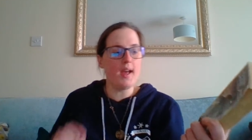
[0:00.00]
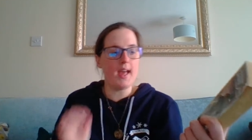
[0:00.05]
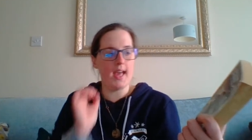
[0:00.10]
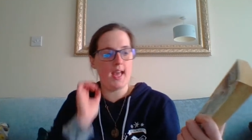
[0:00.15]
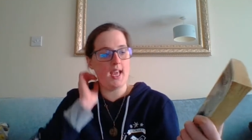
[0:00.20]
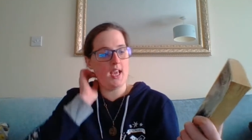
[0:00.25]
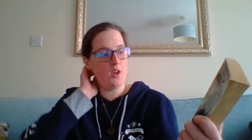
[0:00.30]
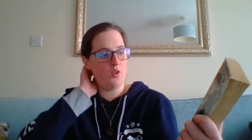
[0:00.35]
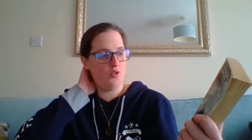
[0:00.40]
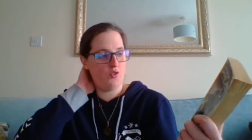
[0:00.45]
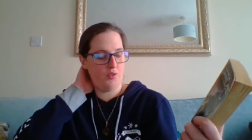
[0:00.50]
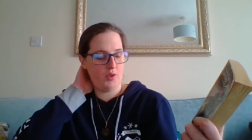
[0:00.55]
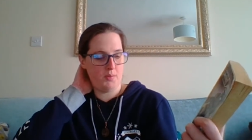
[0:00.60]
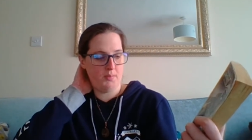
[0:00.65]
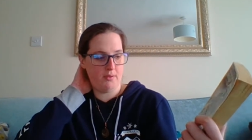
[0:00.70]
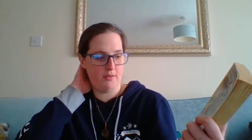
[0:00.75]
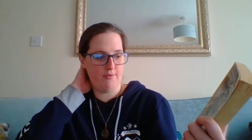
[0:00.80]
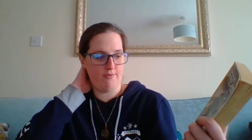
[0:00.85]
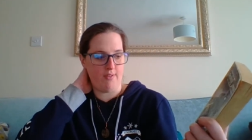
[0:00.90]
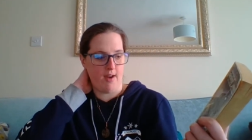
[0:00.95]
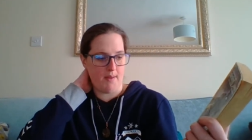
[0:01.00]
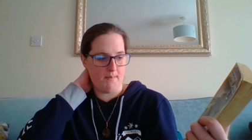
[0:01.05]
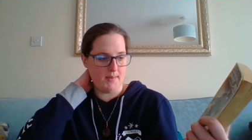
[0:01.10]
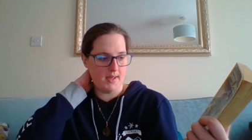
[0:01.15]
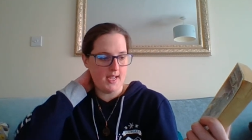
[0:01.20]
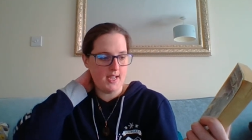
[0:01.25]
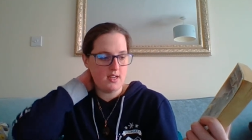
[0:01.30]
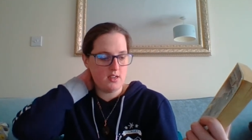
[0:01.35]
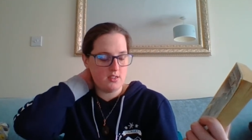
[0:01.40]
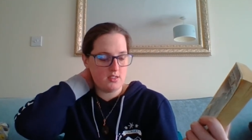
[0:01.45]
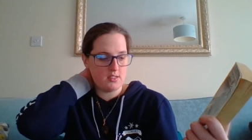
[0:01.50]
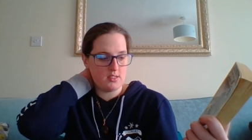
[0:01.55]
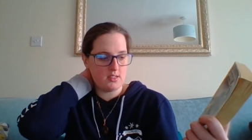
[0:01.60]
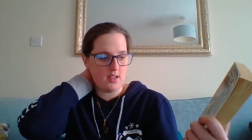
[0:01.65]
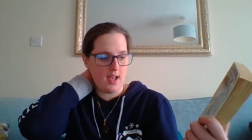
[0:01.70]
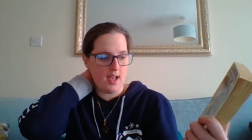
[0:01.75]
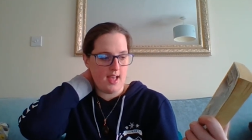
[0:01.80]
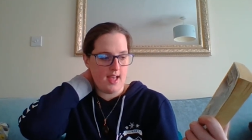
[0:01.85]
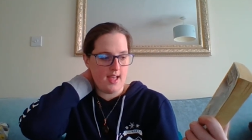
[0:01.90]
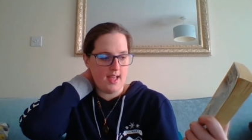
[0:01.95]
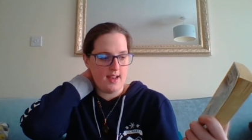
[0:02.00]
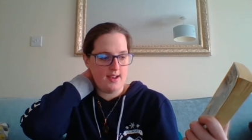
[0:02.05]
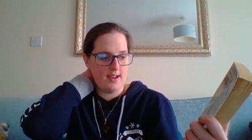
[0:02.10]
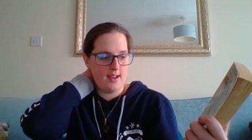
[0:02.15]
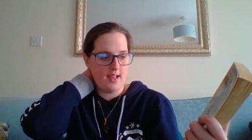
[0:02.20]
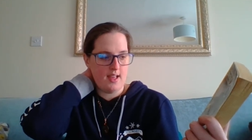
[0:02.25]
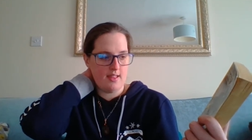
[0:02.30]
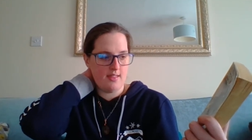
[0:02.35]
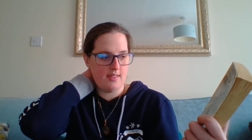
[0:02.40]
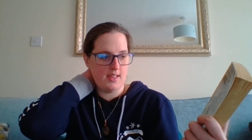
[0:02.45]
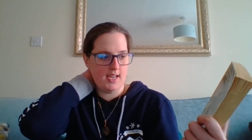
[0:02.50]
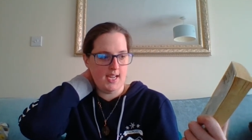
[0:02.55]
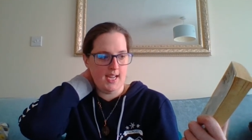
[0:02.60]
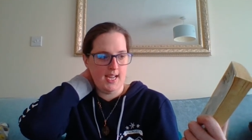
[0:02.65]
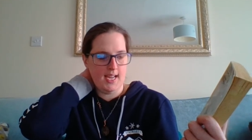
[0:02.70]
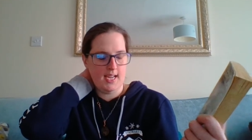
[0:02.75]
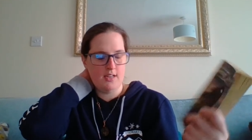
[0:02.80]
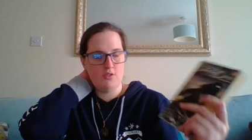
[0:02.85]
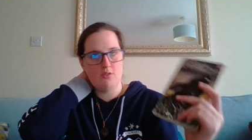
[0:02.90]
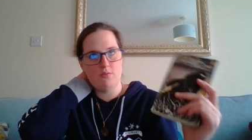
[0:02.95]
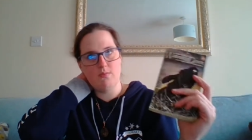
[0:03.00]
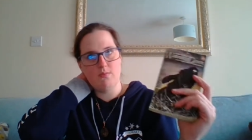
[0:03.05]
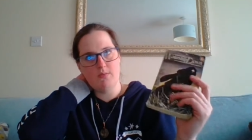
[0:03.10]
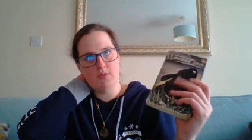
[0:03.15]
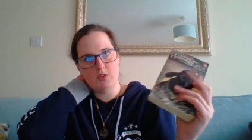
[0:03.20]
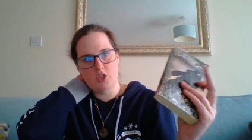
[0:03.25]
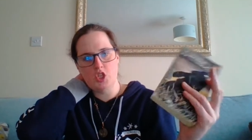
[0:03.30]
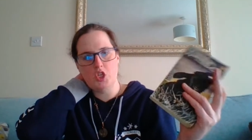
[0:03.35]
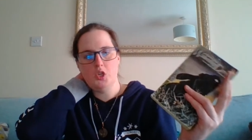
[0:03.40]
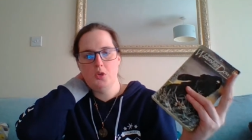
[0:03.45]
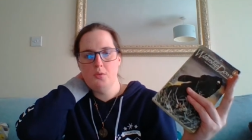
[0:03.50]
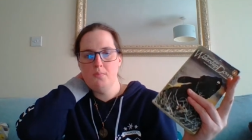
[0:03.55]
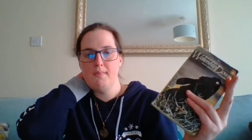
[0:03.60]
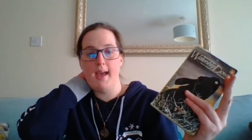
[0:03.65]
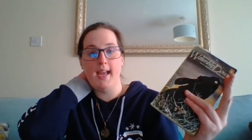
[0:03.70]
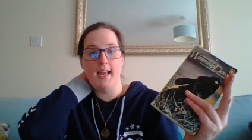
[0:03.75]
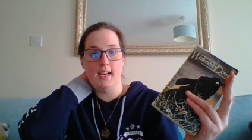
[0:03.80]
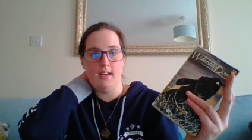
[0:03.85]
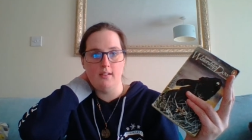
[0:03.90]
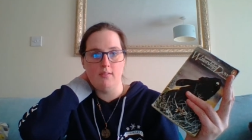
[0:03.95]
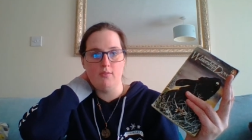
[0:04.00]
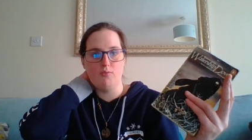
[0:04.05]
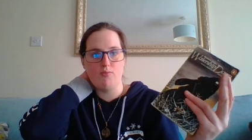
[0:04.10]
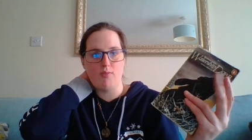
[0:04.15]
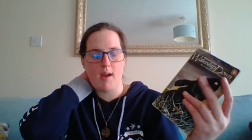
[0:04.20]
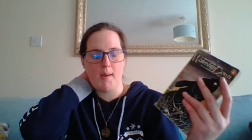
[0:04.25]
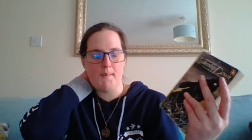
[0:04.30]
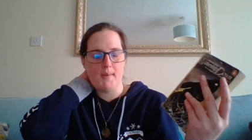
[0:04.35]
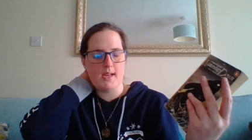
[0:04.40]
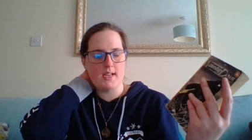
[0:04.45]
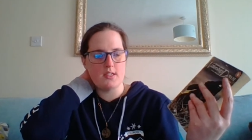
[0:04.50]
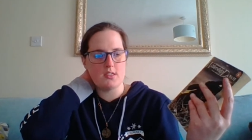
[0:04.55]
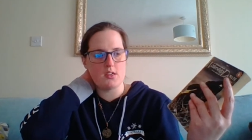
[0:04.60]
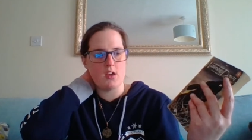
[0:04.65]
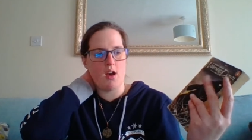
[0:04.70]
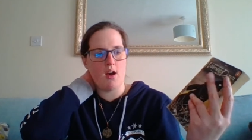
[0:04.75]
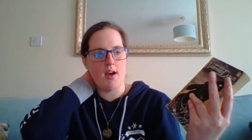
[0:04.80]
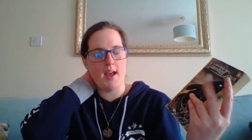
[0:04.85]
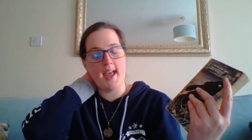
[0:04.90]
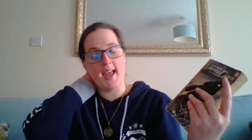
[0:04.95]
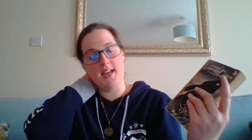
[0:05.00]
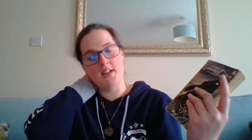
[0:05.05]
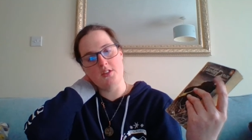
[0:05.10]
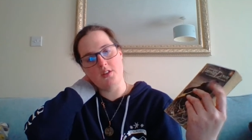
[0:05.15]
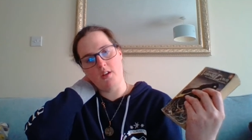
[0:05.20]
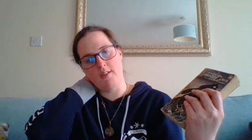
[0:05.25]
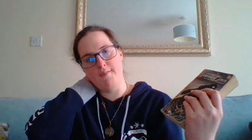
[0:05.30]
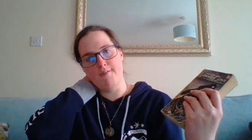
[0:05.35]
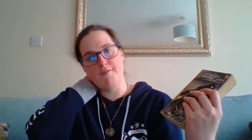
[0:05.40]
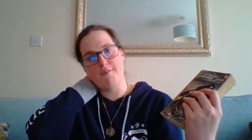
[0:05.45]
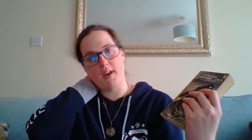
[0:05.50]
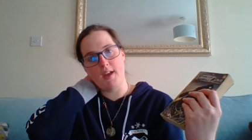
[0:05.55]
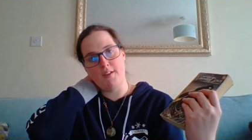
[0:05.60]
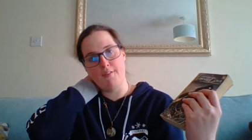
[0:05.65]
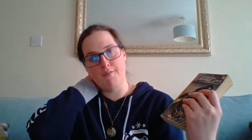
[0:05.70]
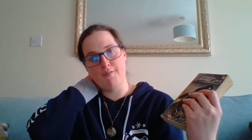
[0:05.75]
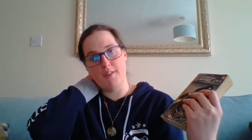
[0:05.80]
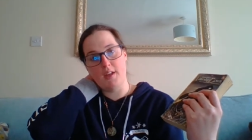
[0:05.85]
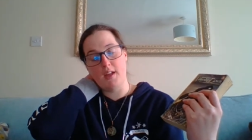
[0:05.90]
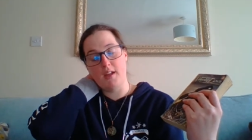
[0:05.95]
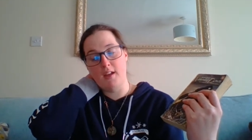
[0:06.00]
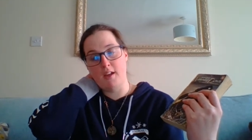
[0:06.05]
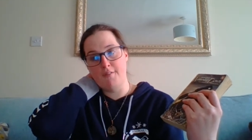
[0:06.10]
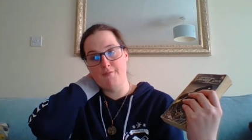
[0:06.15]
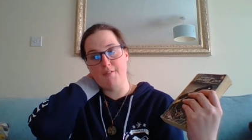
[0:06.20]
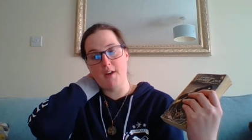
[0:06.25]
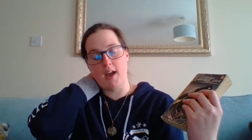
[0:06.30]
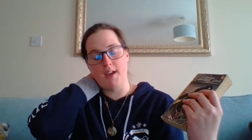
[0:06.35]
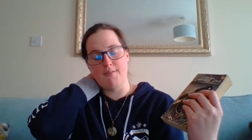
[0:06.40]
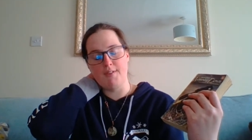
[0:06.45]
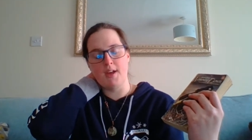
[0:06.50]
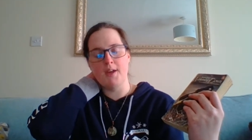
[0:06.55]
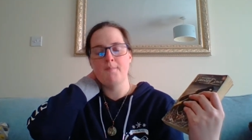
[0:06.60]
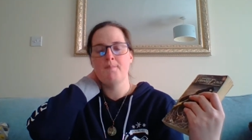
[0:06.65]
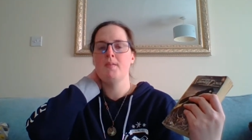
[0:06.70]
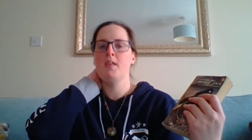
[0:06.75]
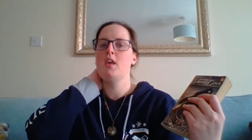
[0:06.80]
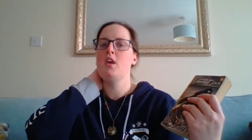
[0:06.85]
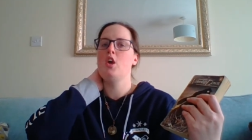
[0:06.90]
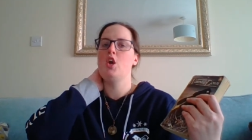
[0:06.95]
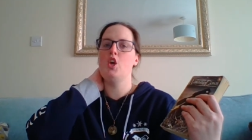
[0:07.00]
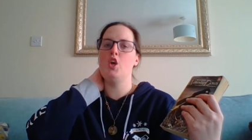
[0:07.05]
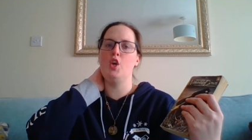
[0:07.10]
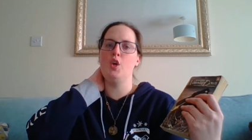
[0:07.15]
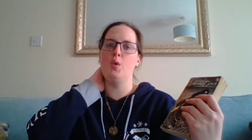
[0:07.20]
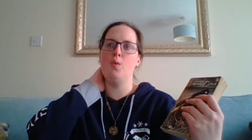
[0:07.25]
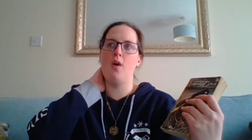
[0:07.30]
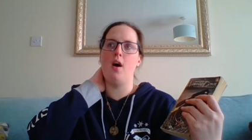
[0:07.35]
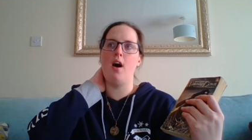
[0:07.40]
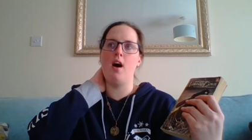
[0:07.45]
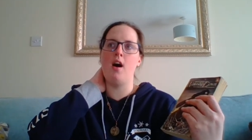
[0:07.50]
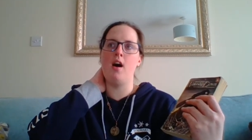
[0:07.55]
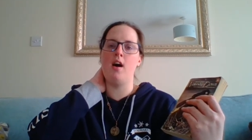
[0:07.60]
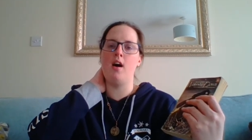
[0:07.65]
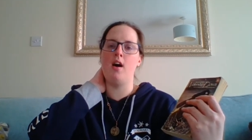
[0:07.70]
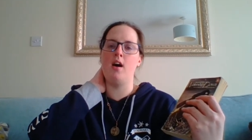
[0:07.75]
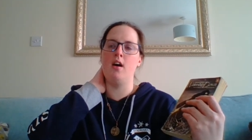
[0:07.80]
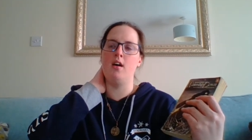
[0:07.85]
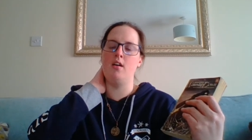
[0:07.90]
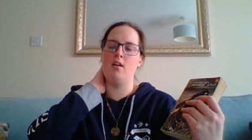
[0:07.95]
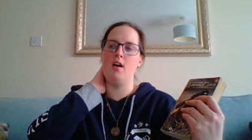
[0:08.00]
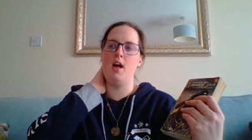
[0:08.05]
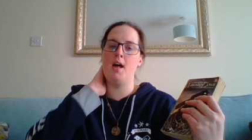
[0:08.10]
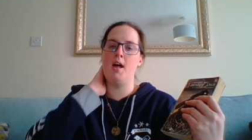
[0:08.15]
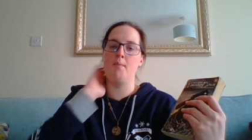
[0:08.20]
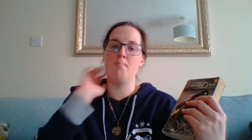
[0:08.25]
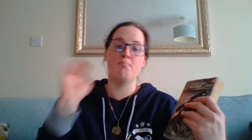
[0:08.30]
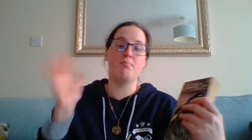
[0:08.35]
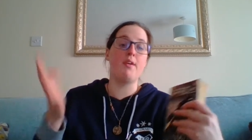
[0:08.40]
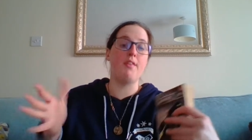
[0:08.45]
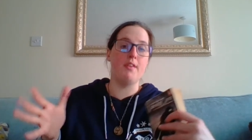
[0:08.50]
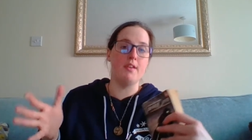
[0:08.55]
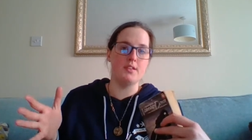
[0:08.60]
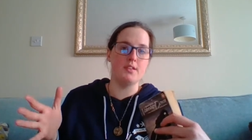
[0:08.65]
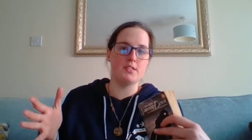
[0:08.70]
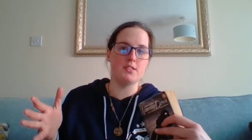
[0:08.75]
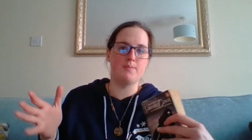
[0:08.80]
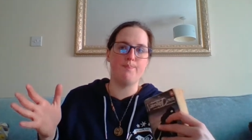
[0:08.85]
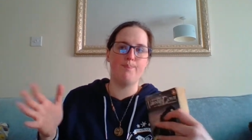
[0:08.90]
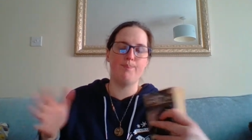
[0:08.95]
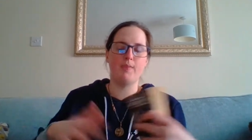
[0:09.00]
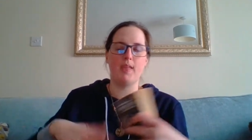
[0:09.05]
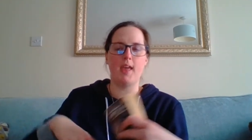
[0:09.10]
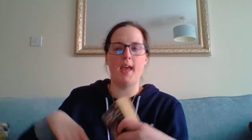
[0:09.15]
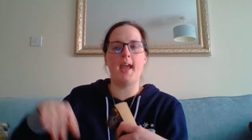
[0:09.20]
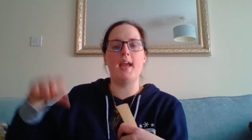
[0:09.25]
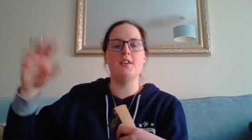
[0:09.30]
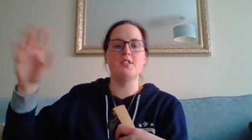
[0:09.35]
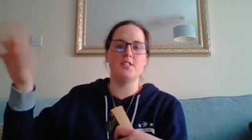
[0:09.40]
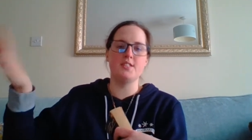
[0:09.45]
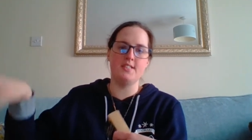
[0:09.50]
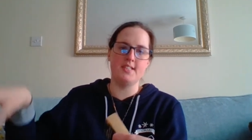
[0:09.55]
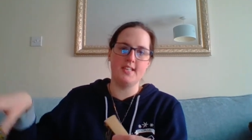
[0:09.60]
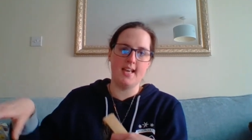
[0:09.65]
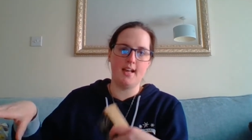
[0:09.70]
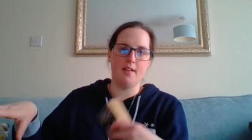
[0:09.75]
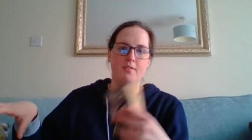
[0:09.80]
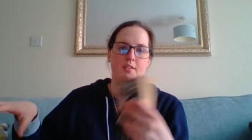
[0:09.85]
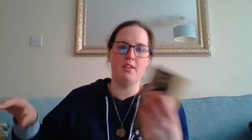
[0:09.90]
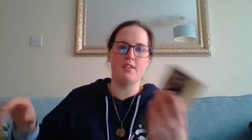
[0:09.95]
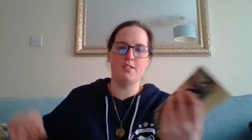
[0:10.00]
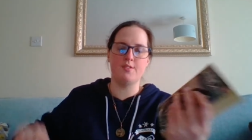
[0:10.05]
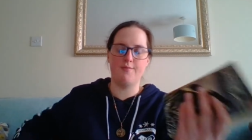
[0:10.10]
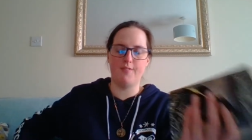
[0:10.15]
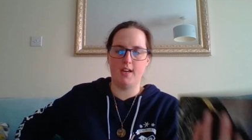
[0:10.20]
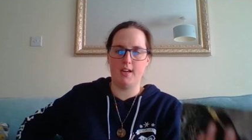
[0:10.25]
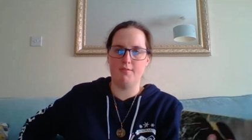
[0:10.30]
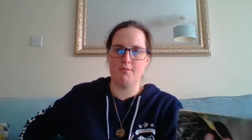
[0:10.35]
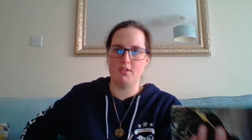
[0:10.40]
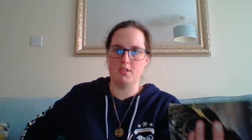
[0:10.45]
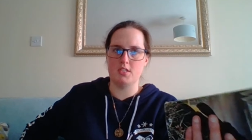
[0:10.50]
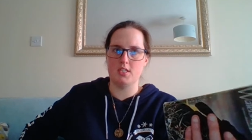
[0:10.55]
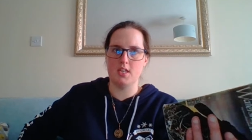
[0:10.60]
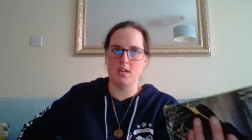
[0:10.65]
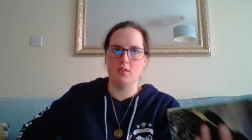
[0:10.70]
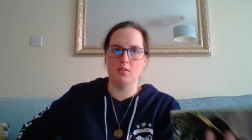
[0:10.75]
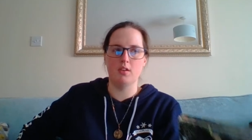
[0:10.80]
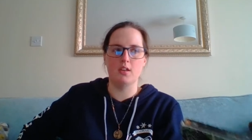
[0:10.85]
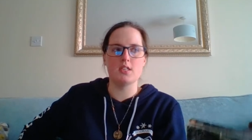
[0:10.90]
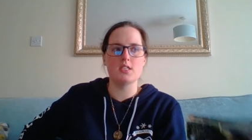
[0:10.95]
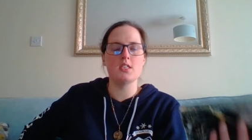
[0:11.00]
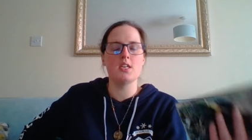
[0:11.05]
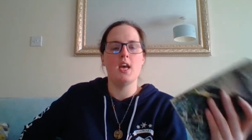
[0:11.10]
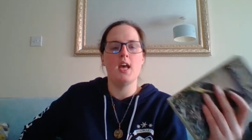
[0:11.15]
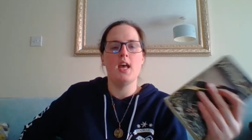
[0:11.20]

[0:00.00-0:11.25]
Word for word: a group of rabbits, and the two main rabbits are Hazel and uh, Fiver, who are um, brothers. Hazel's the eldest, Fiver is the youngest.